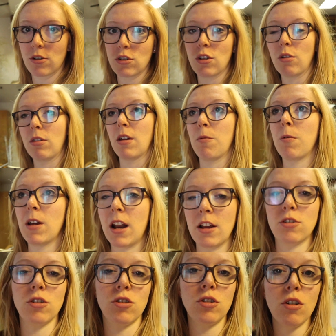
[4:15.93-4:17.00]
So the one I
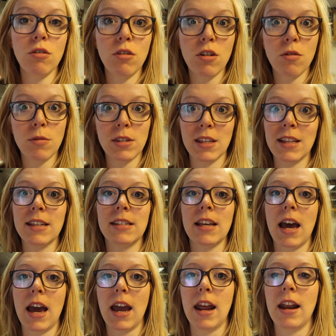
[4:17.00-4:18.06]
just showed you was on the
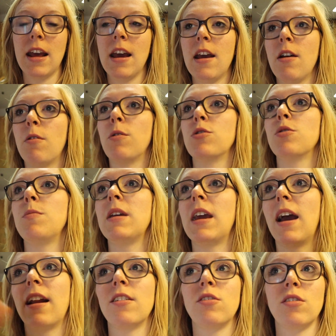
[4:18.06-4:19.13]
side, which will be
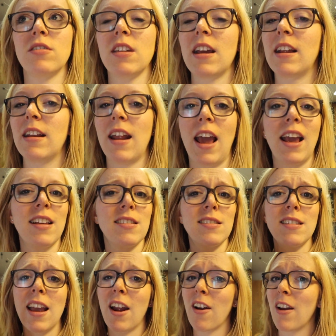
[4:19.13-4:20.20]
kind of just like
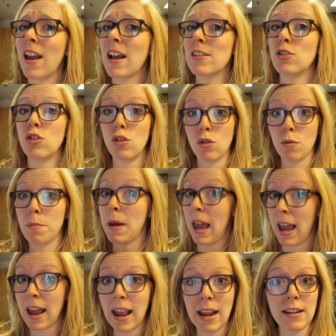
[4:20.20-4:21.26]
nice area to
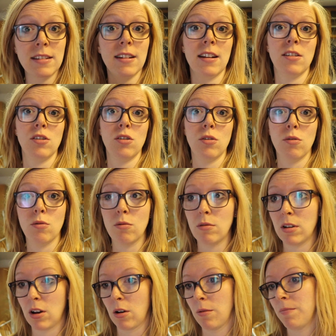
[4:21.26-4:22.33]
paint and do,
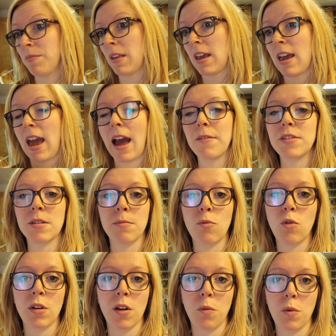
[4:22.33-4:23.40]
you know, have some
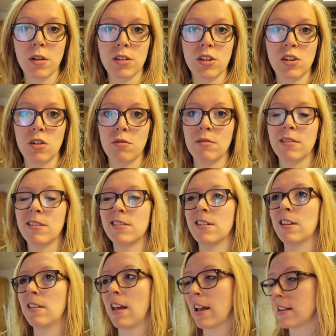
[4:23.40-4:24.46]
one-on-one students
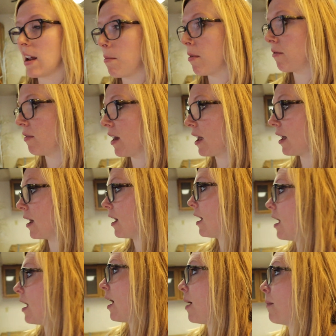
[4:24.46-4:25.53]
and that type of thing.
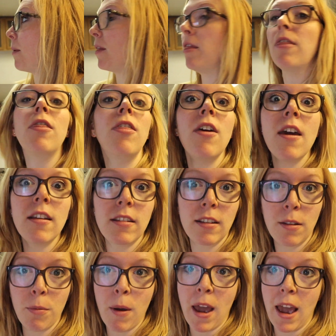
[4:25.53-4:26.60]
But this
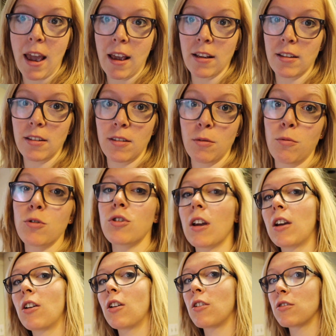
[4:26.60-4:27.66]
space, which I
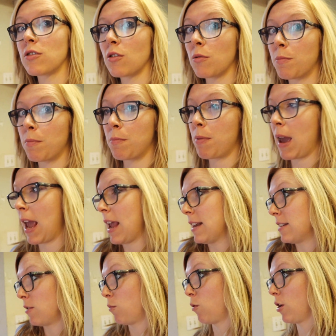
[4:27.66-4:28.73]
could also
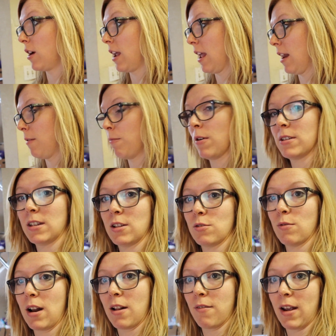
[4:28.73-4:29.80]
paint and work in once it's
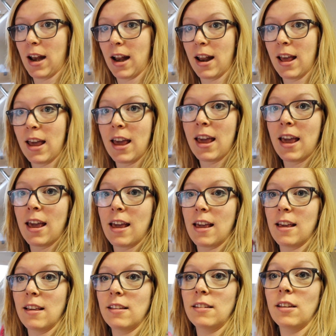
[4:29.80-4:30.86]
renovated,
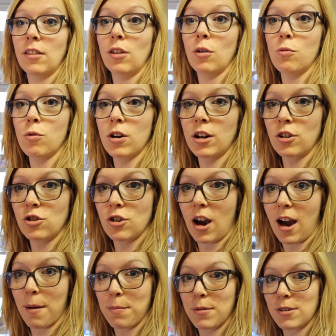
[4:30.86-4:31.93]
is the
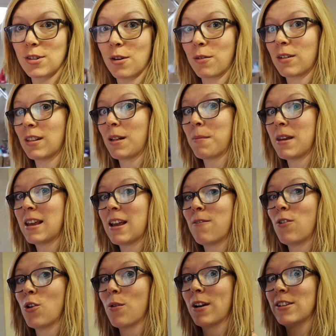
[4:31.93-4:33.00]
workshop. So let me give
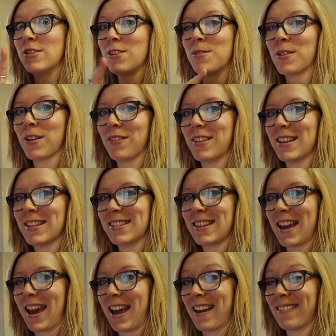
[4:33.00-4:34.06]
you a tour of this
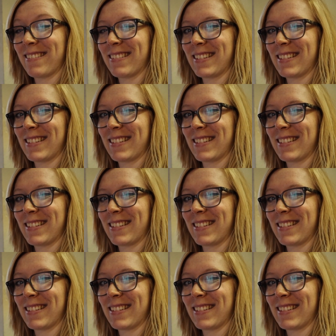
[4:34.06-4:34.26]
guy.